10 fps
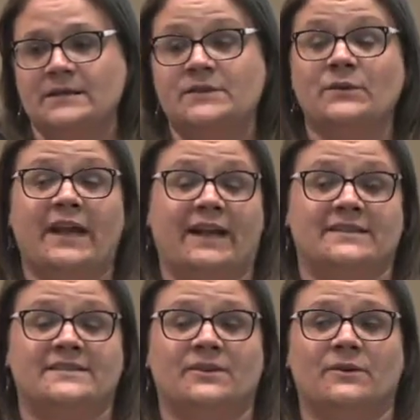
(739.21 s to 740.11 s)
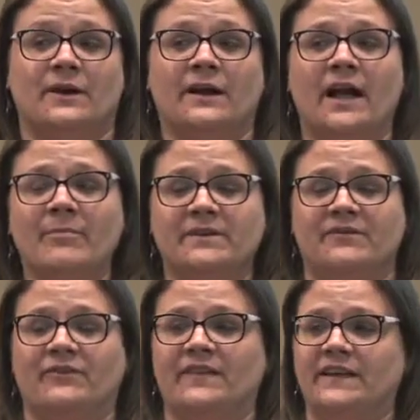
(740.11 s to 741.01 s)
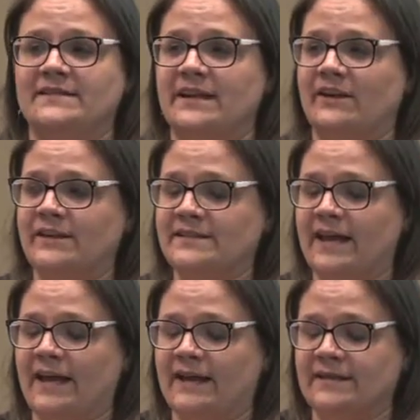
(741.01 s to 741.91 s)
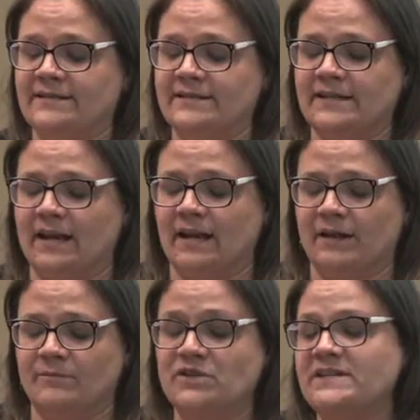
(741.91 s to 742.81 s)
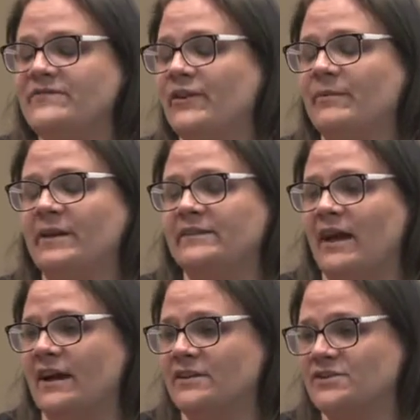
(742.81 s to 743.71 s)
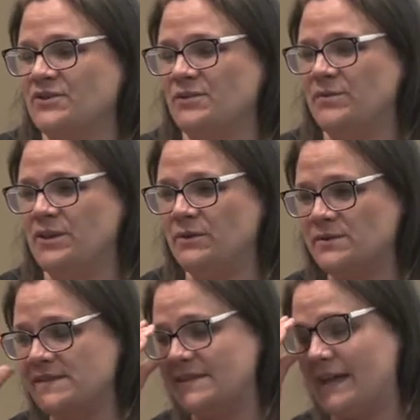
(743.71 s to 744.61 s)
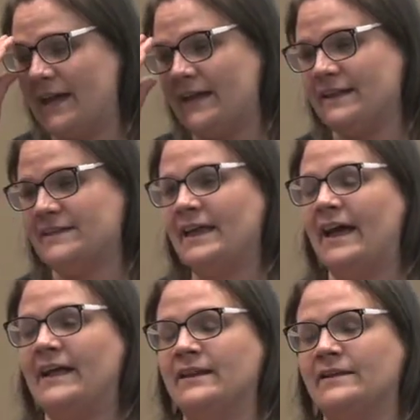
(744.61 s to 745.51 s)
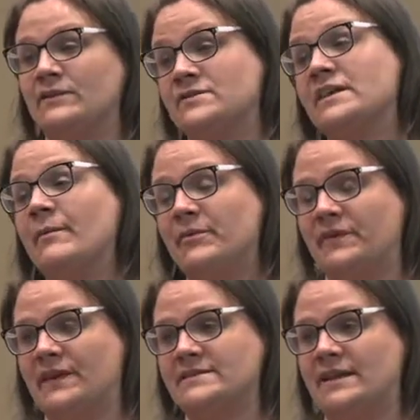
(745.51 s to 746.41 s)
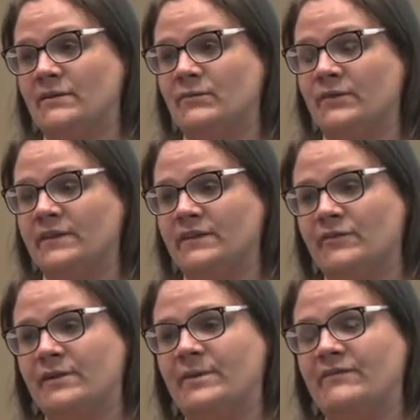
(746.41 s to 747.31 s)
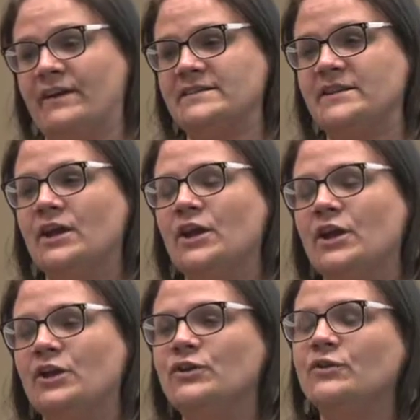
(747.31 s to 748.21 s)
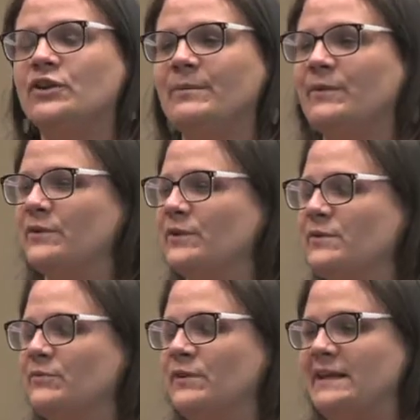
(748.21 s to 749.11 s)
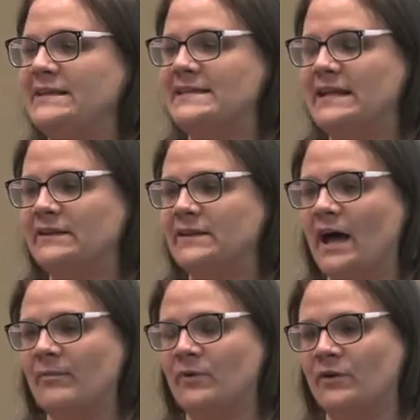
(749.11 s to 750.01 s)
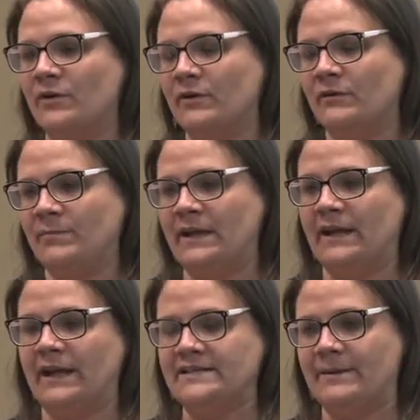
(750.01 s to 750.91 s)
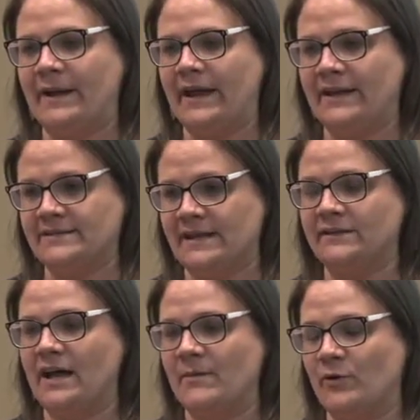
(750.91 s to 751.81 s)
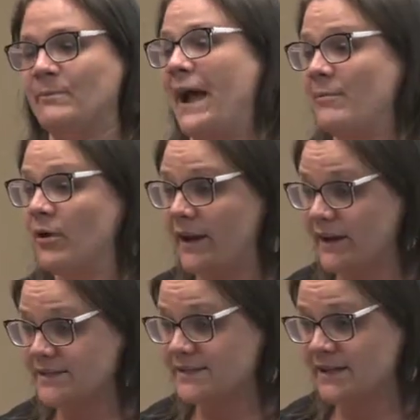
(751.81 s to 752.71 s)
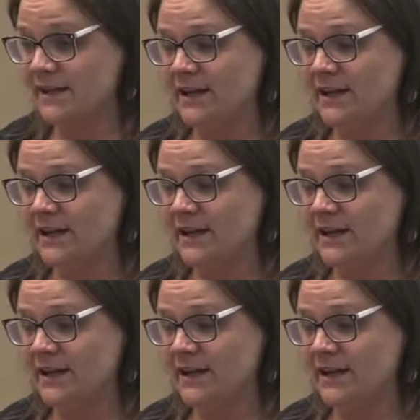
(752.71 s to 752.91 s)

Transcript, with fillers: So yeah, so a couple different things there is that um, just from a long-term use, that that there's a couple things that where the liver can be affected. You're going to be re releasing a lot more being on antibiotics, like a lot more byproducts,